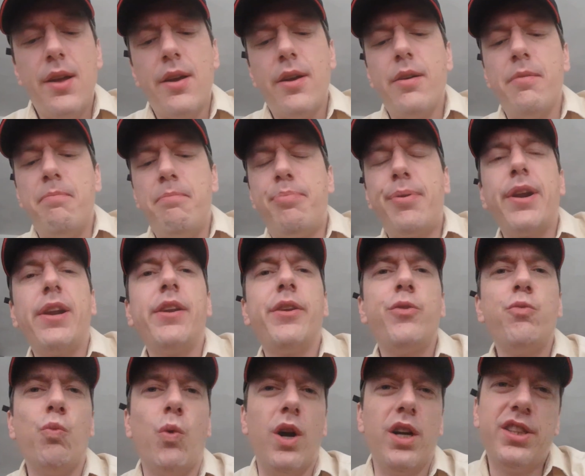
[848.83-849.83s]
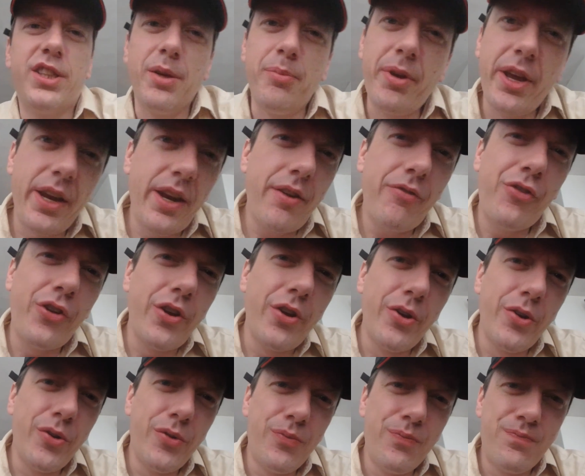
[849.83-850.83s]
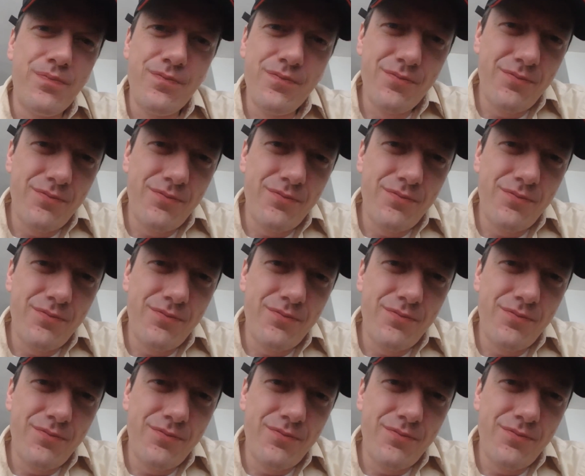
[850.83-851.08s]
A brilliant watch. I mean, if you